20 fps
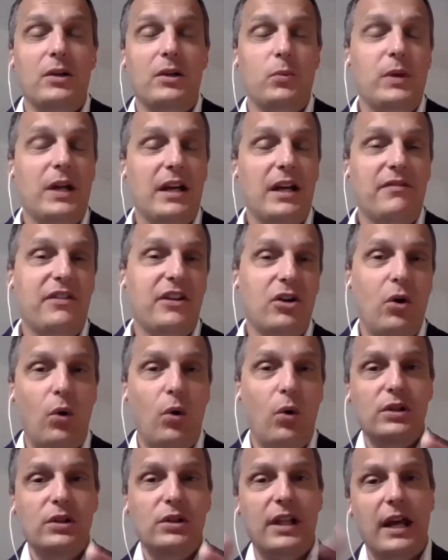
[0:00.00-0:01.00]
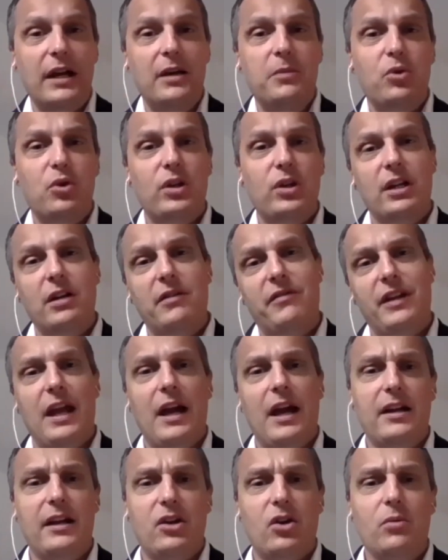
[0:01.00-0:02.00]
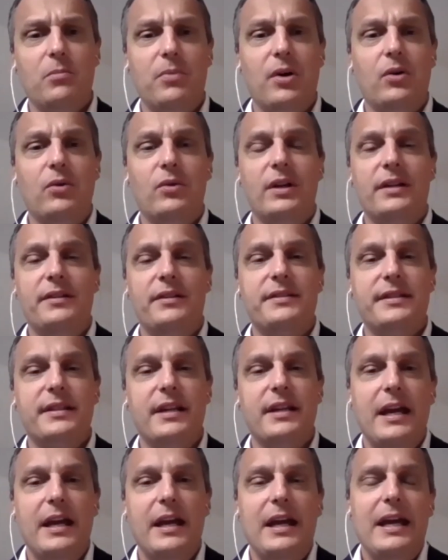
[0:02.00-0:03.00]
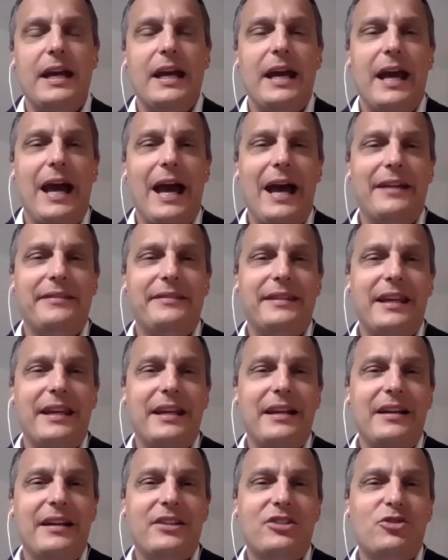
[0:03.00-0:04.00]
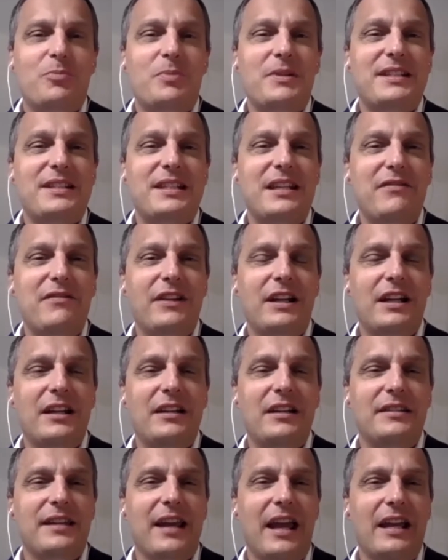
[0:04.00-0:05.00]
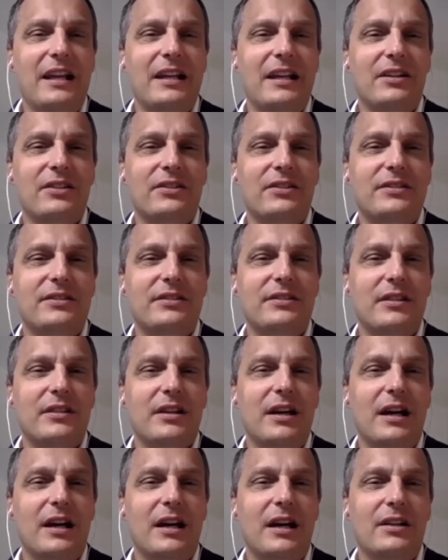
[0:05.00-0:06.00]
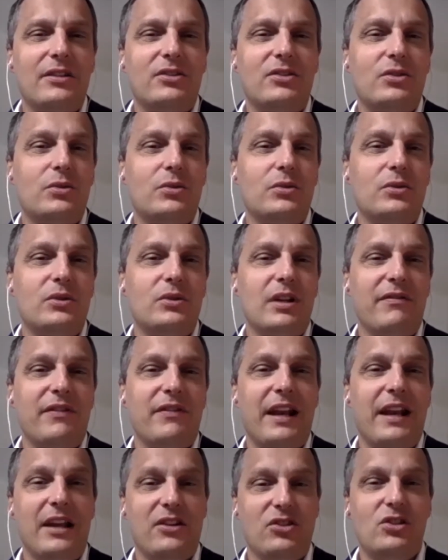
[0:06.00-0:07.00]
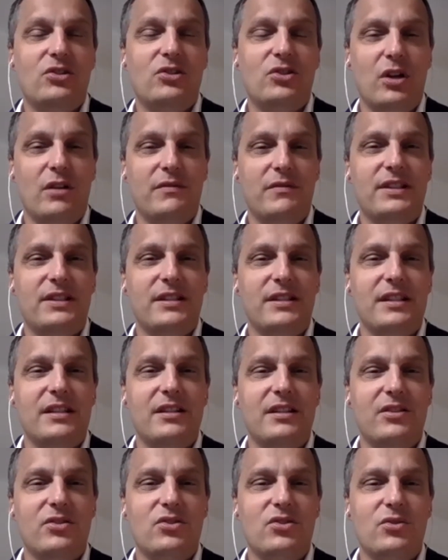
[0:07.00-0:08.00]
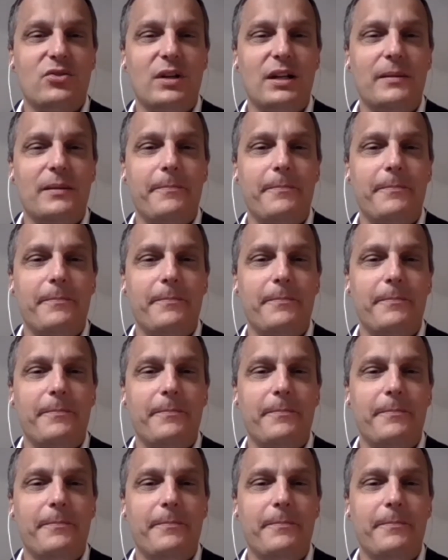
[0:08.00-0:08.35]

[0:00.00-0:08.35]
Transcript: We have a whole library of AI components, and they are specifically tailored to the financial services industry.